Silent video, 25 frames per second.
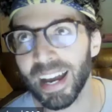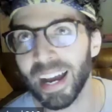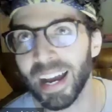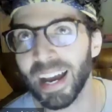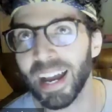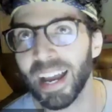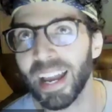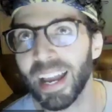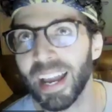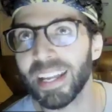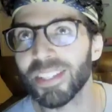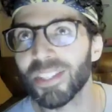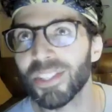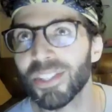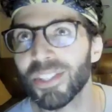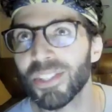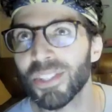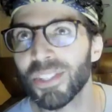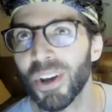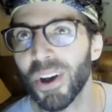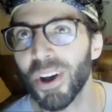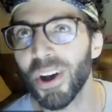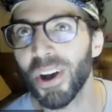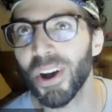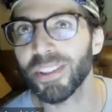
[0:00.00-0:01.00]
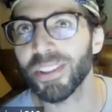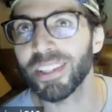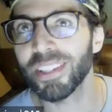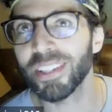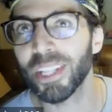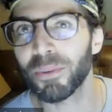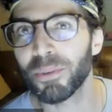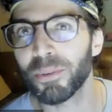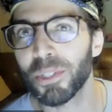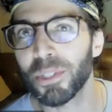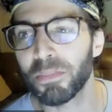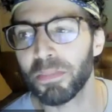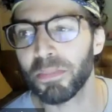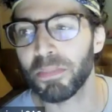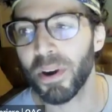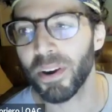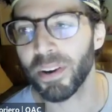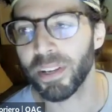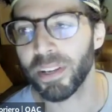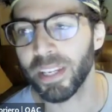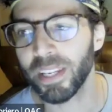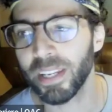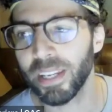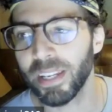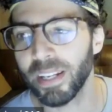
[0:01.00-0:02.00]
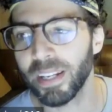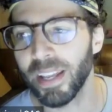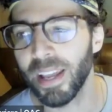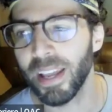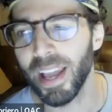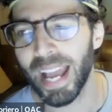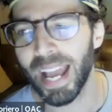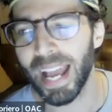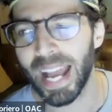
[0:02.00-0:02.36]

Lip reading: I saw that there was parking